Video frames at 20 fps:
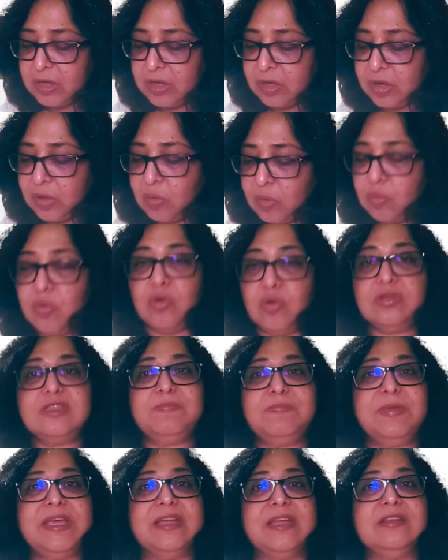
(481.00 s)
glucose
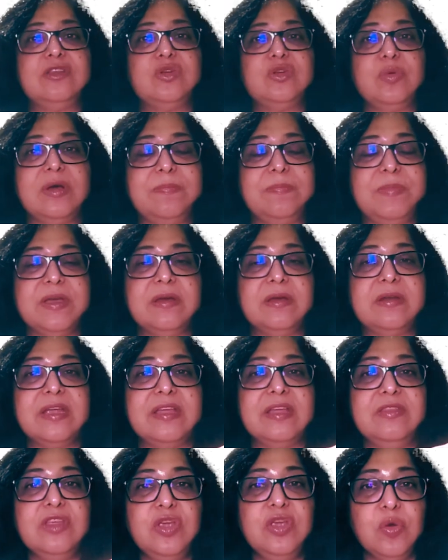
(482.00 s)
begins to appear
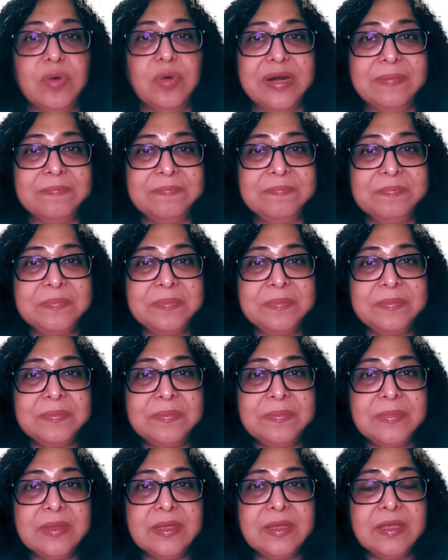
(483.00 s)
in the urine.